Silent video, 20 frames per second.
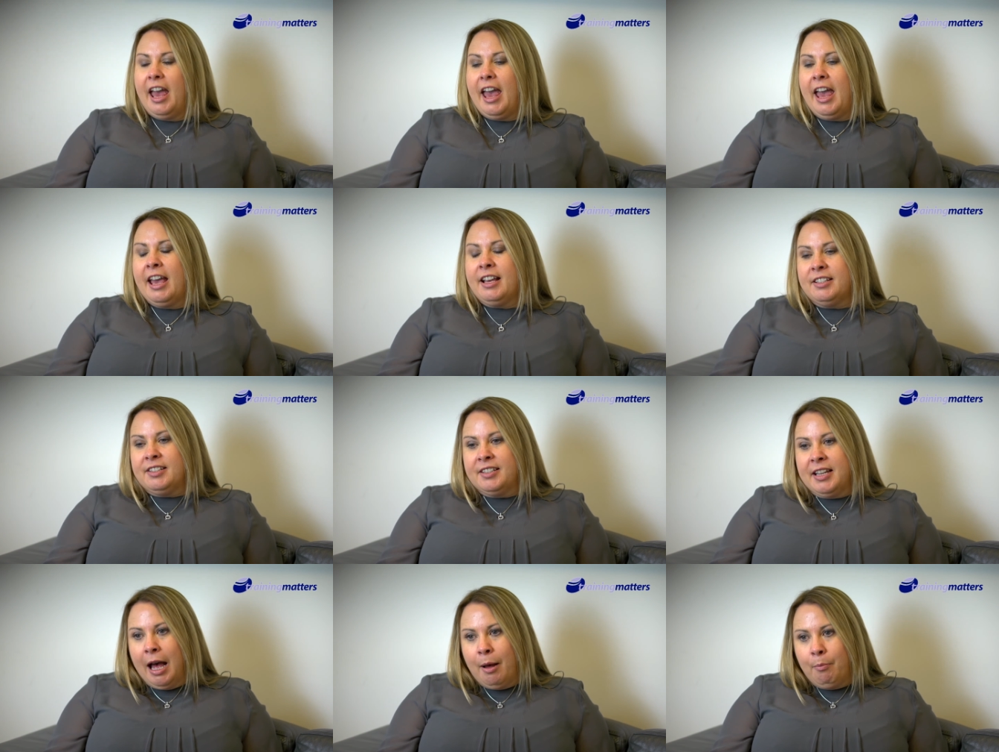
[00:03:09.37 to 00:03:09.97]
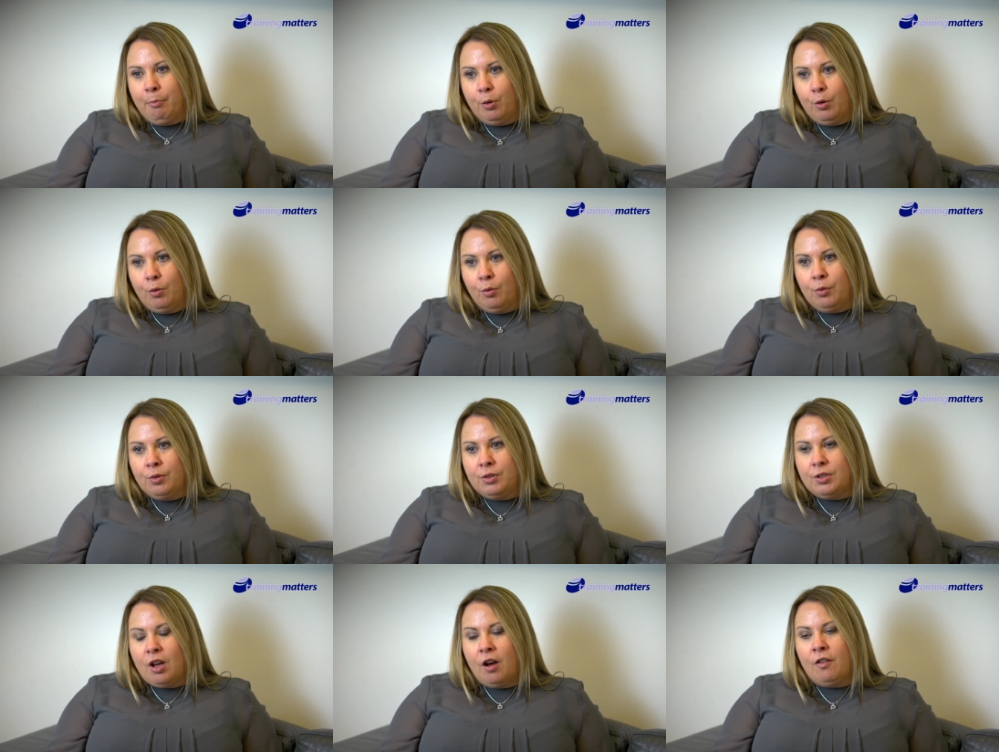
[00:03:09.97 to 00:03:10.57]

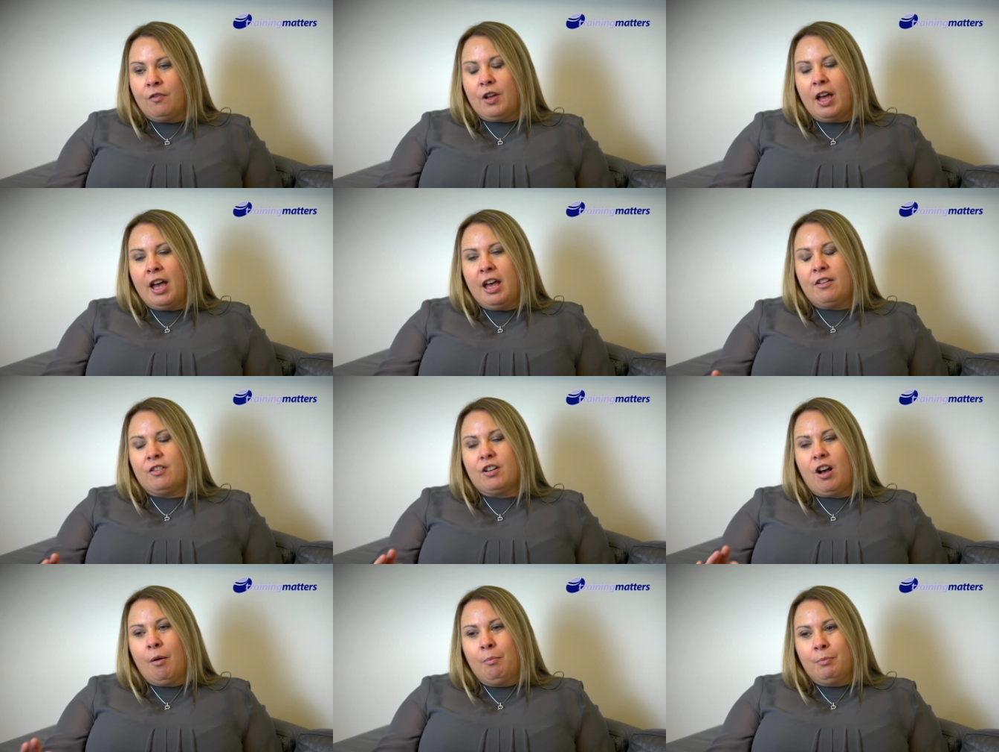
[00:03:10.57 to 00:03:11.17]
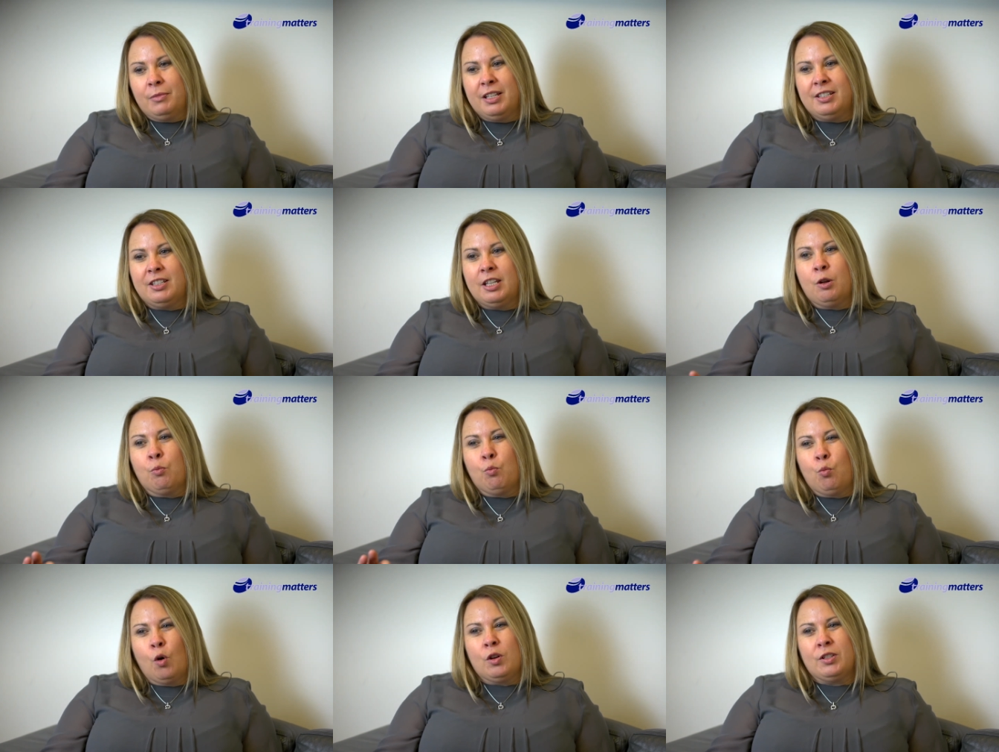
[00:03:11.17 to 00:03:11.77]
examples of companies and
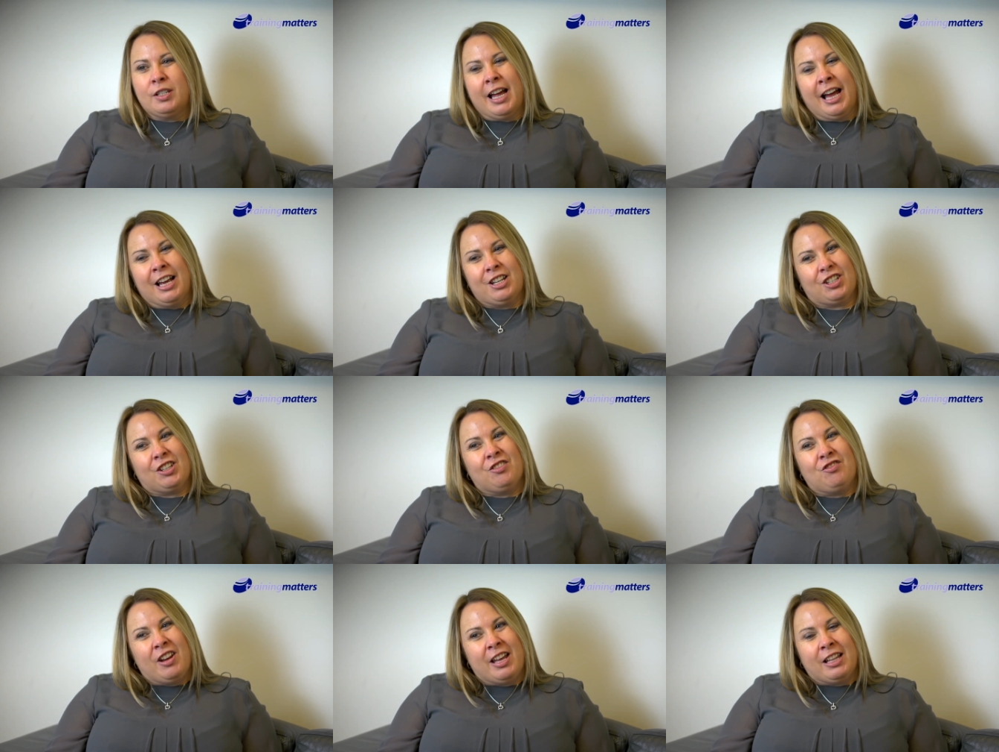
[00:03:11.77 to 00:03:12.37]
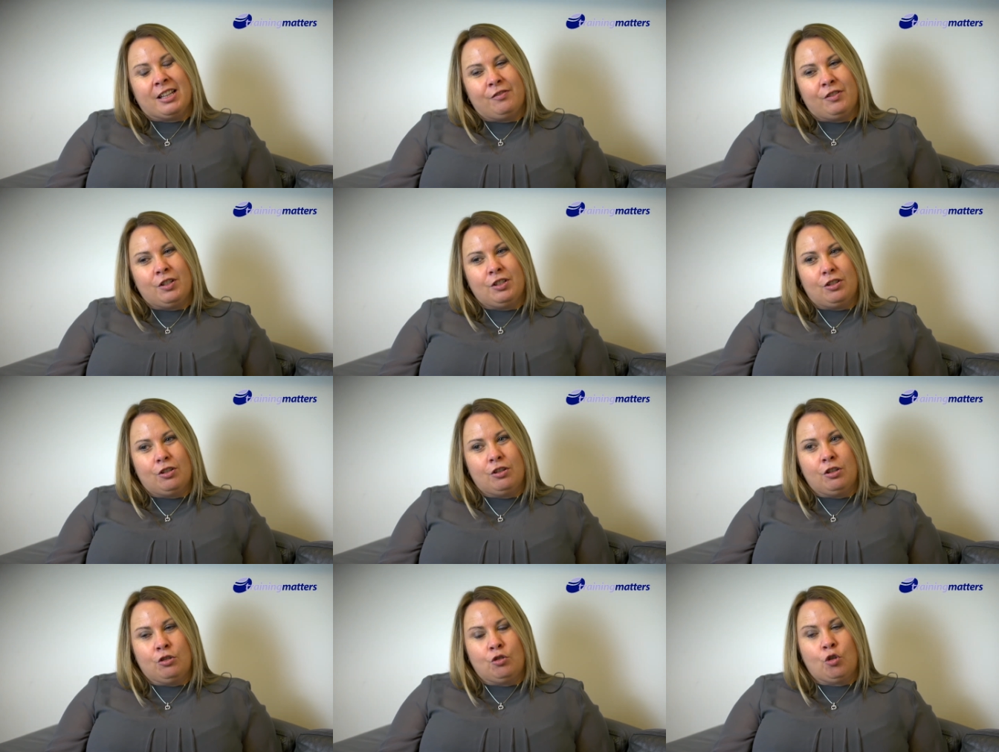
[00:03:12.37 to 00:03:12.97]
it wasn't actually relevant
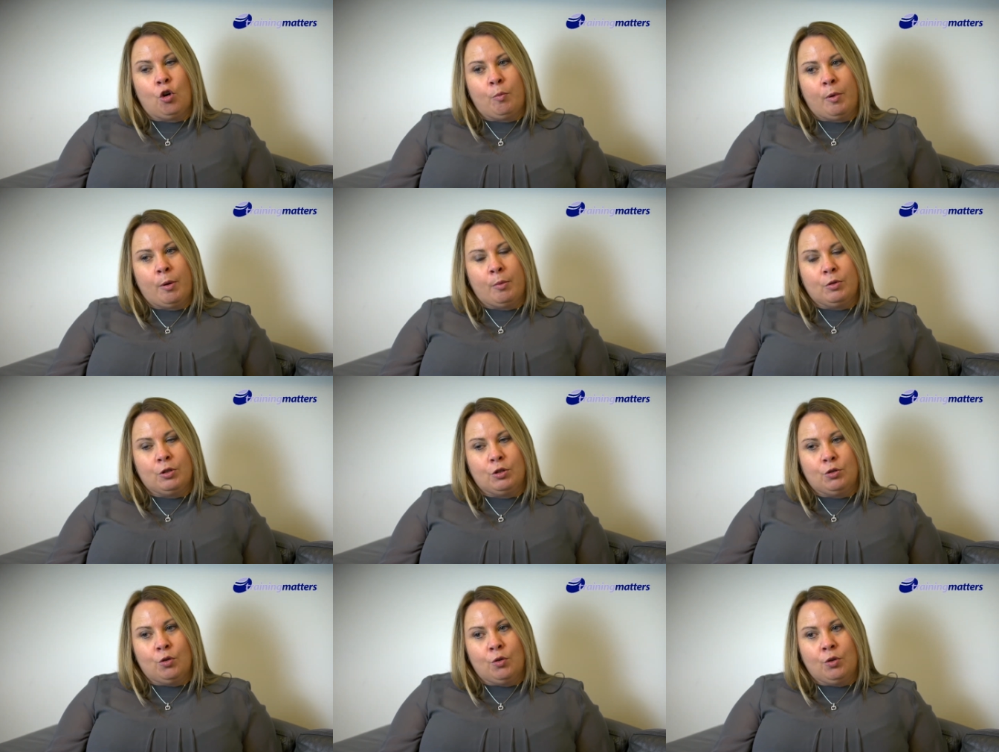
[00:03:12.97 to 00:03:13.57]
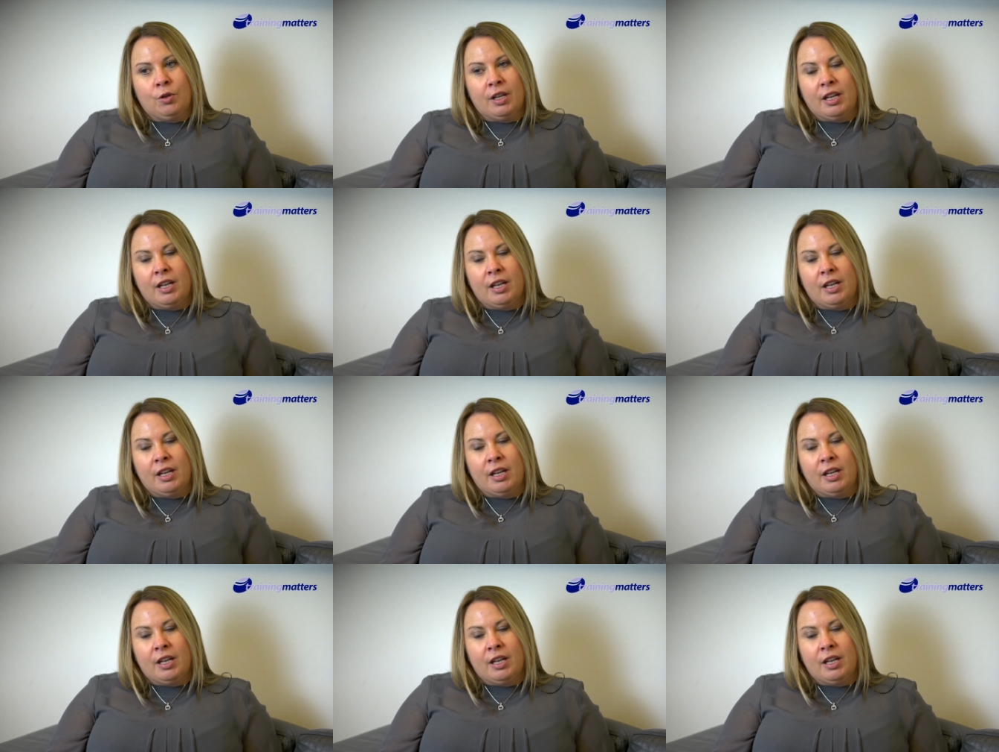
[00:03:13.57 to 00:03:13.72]
to the job I was doing.